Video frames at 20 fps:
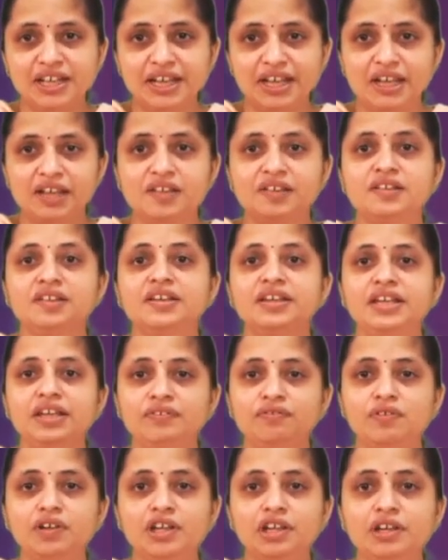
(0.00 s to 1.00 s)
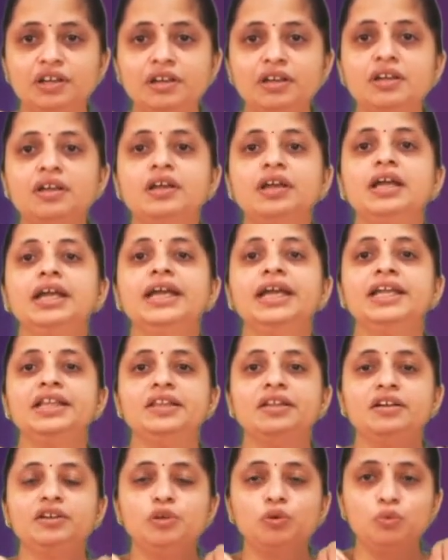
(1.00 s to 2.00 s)
is given in
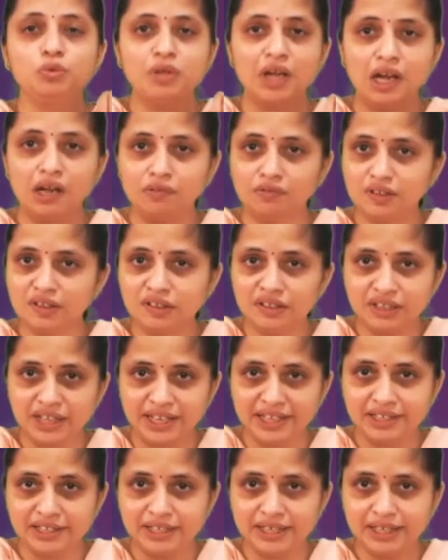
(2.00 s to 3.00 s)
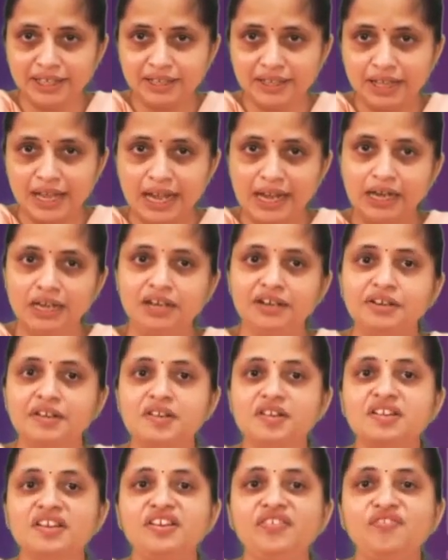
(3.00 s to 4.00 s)
the 2019 and it
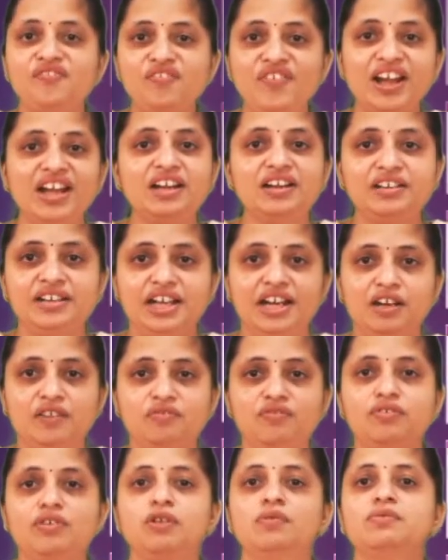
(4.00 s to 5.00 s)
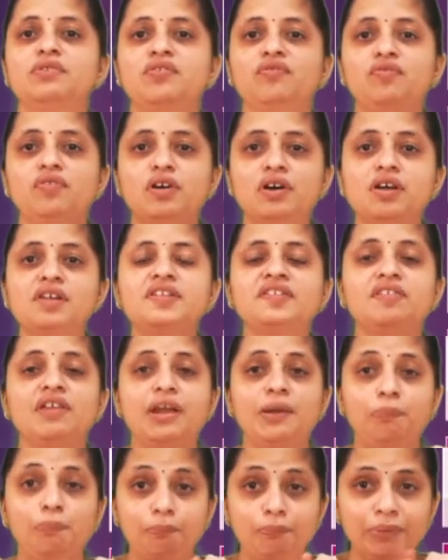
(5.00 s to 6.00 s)
is effective from the 1st
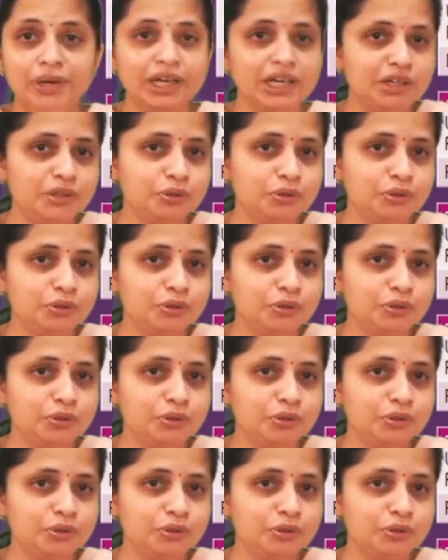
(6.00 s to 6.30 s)
April